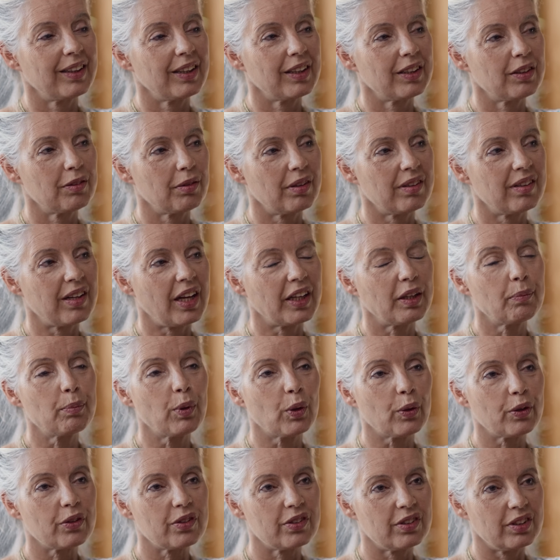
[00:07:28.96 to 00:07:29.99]
It was like
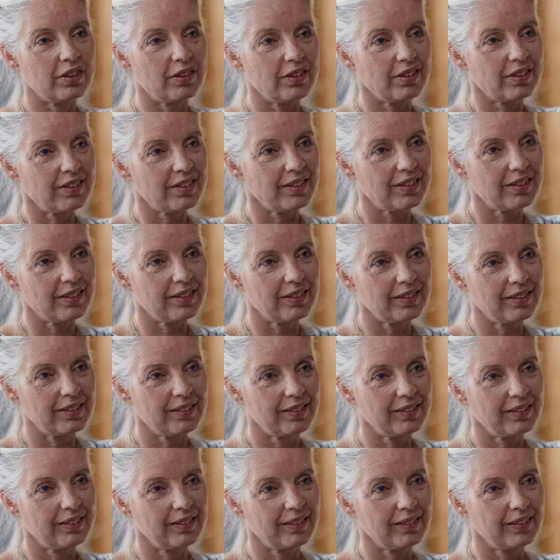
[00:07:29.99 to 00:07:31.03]
boxes.
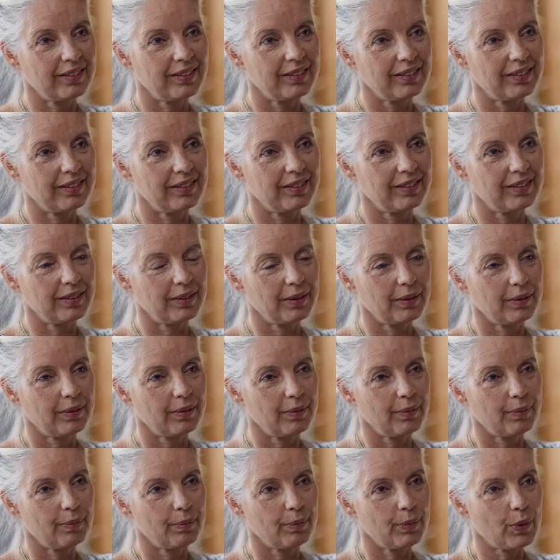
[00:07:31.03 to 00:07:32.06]

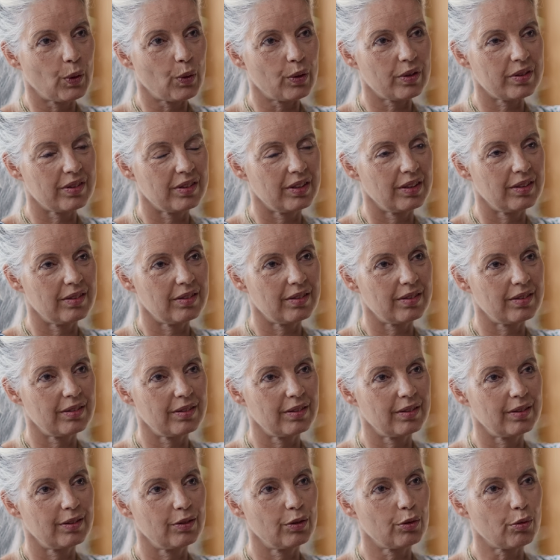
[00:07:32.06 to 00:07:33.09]

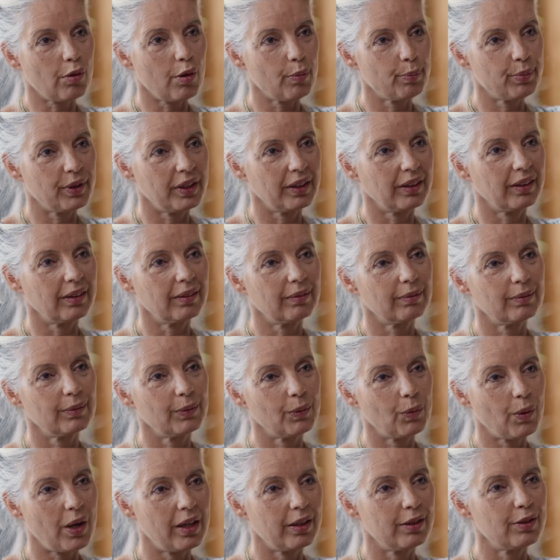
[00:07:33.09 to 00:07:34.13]
Boxes dropping,
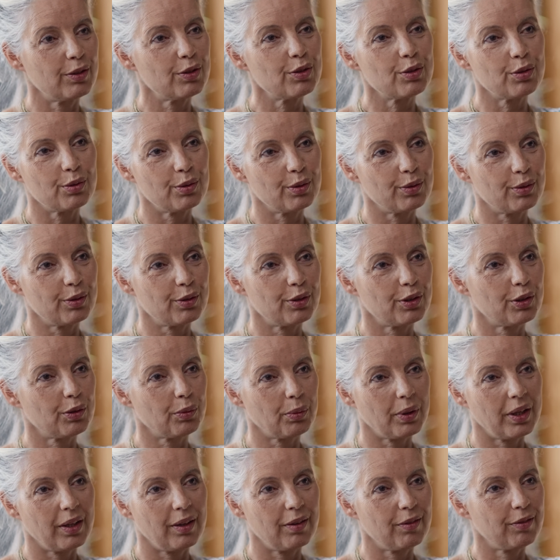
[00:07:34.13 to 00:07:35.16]
1, 2,
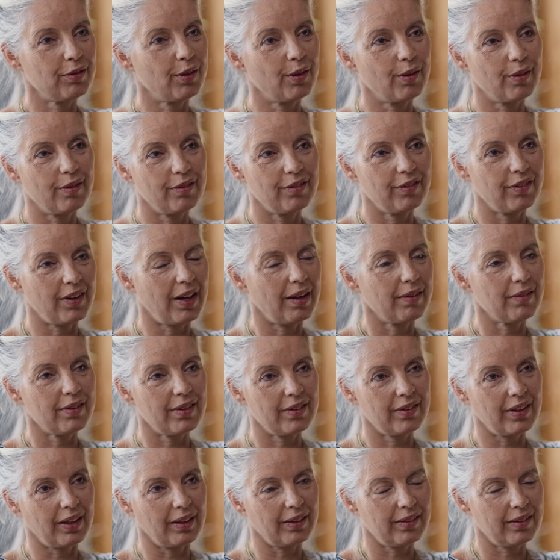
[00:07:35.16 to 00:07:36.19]
3, 4, 5
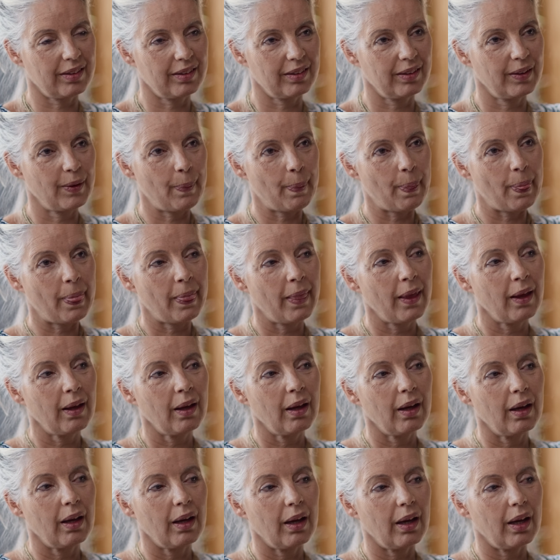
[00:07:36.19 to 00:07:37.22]
things.
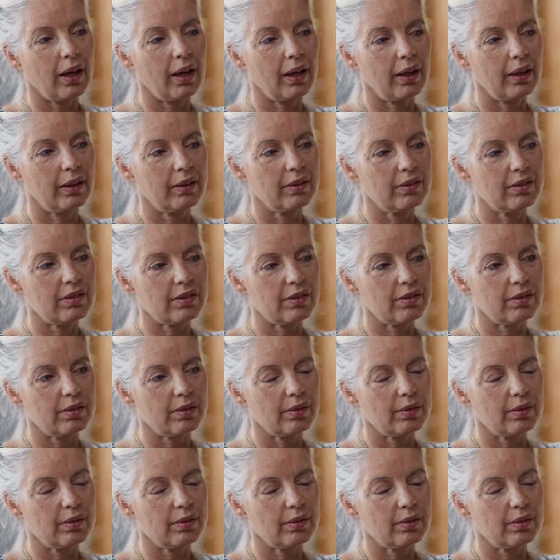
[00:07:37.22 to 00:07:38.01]
And